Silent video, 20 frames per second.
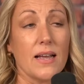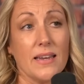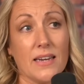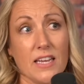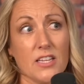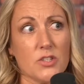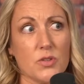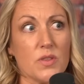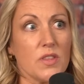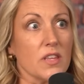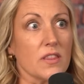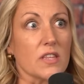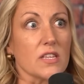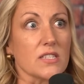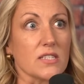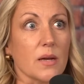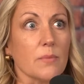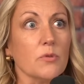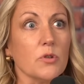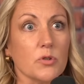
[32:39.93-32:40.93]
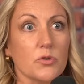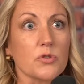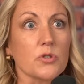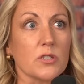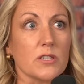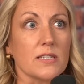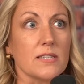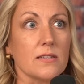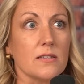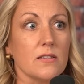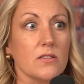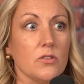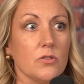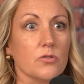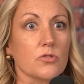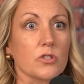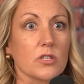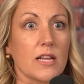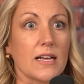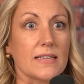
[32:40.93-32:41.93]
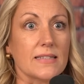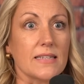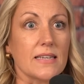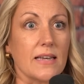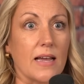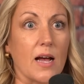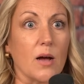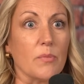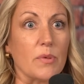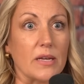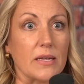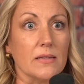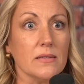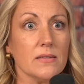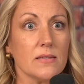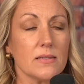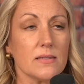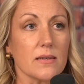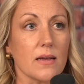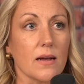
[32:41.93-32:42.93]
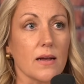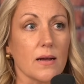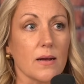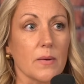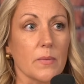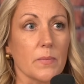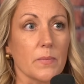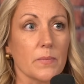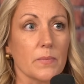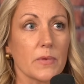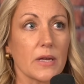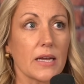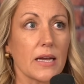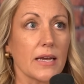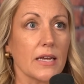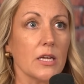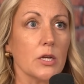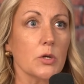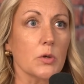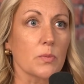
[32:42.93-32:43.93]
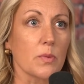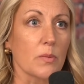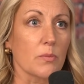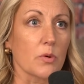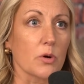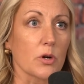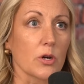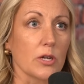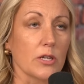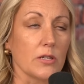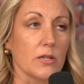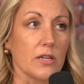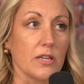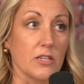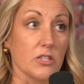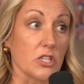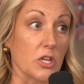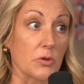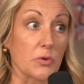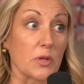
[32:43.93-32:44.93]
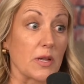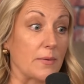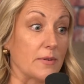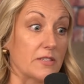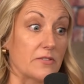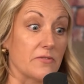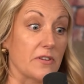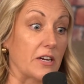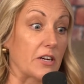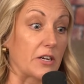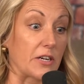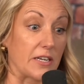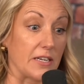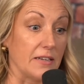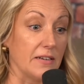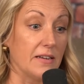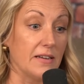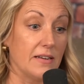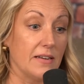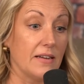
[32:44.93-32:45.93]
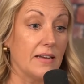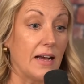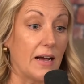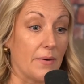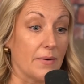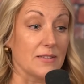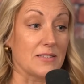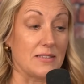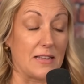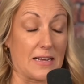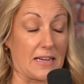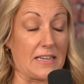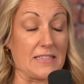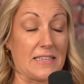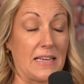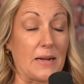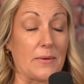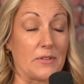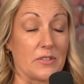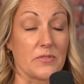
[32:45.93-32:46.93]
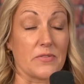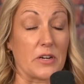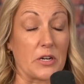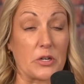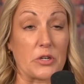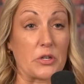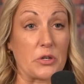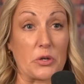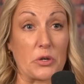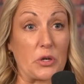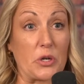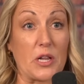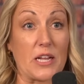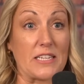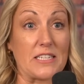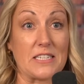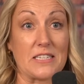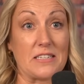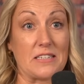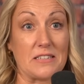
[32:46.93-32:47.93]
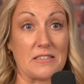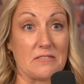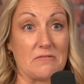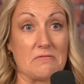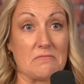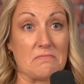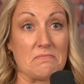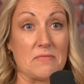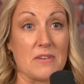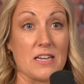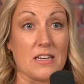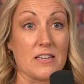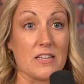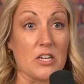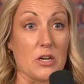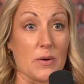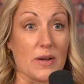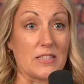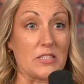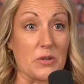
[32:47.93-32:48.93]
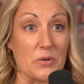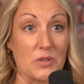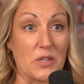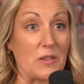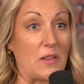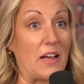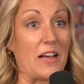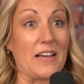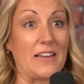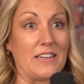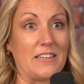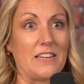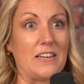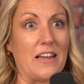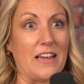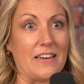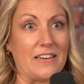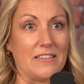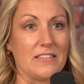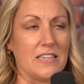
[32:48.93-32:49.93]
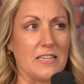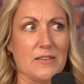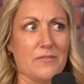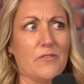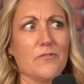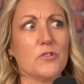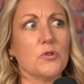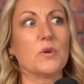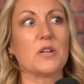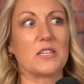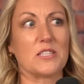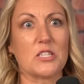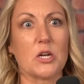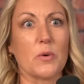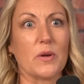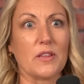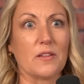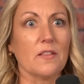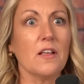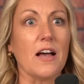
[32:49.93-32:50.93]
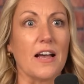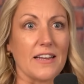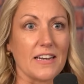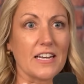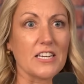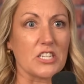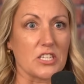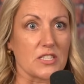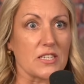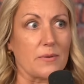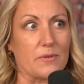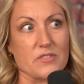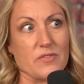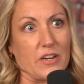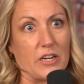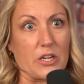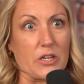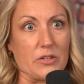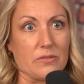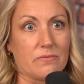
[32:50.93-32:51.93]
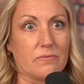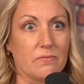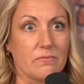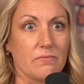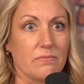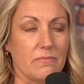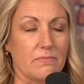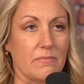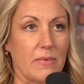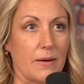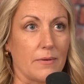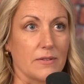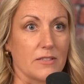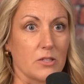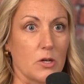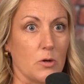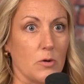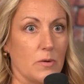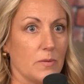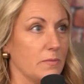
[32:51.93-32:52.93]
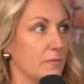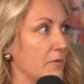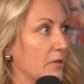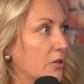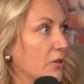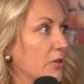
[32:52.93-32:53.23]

and I do think that some neutral neutralizing happens. Um, like I can remember in, in general, I was a very, I was like I said, I was a very good girl. I didn't, you know, I toed the line and didn't even view it as toeing the line. I just I was very. I was and by good,